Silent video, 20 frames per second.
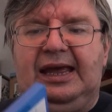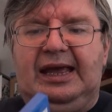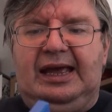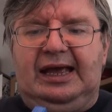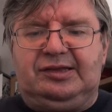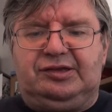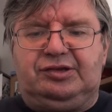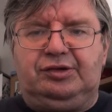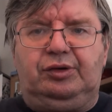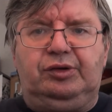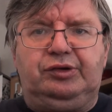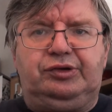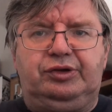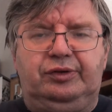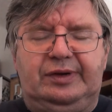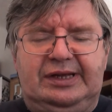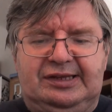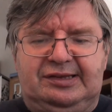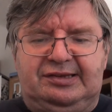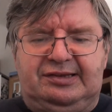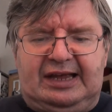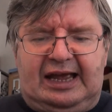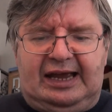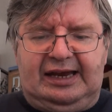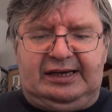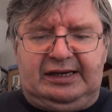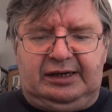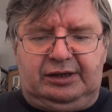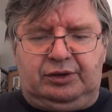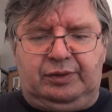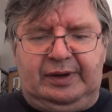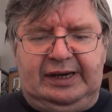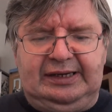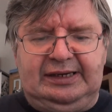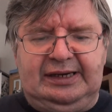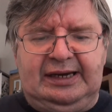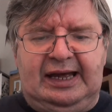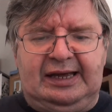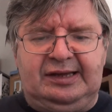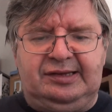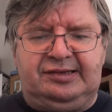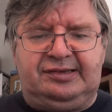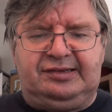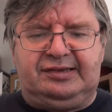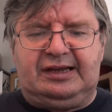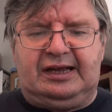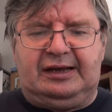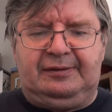It's also inside it, quite nice.